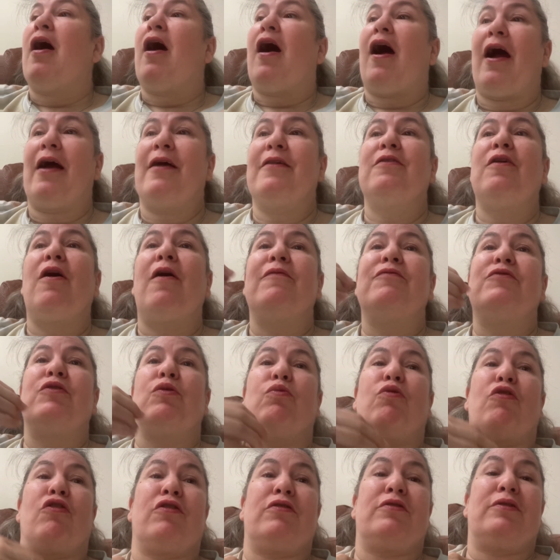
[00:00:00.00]
I love the
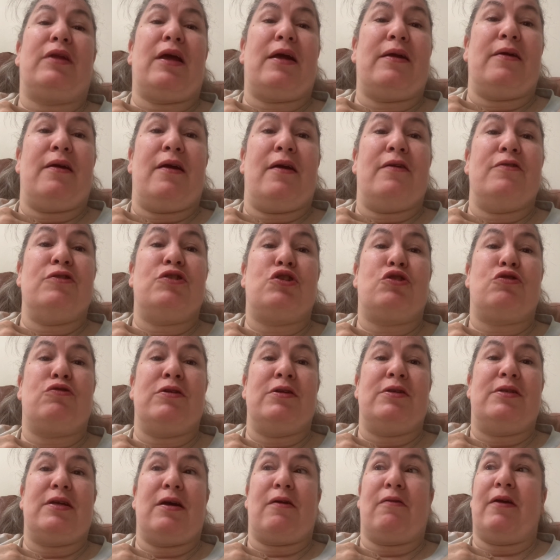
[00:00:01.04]
work that
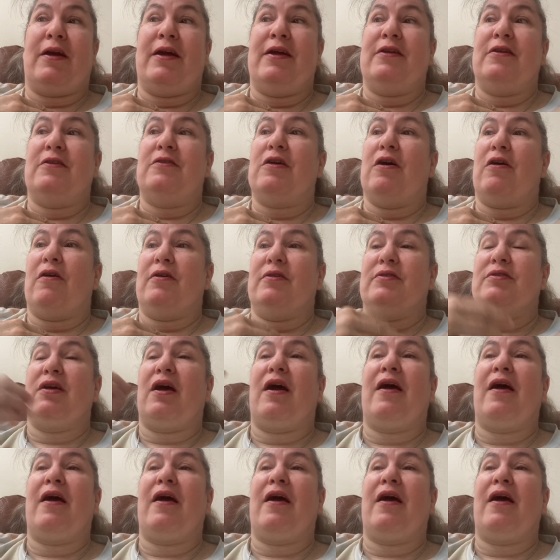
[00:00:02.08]
Streets LA does.